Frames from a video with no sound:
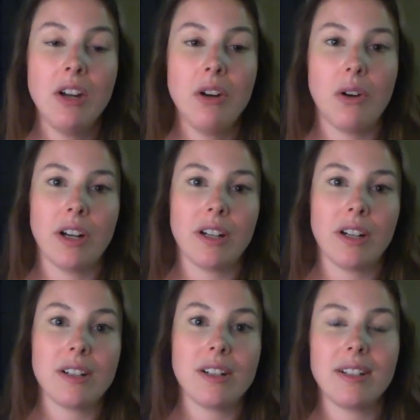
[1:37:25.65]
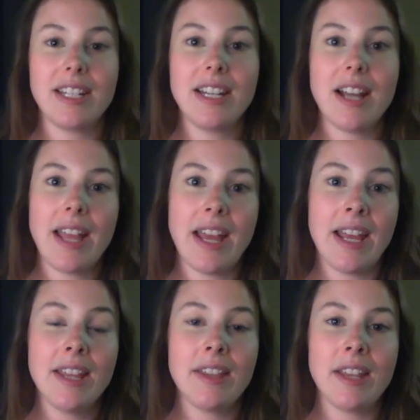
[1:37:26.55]
or
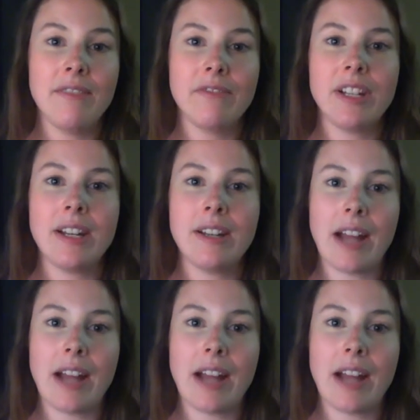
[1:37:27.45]
TIA, the Infinite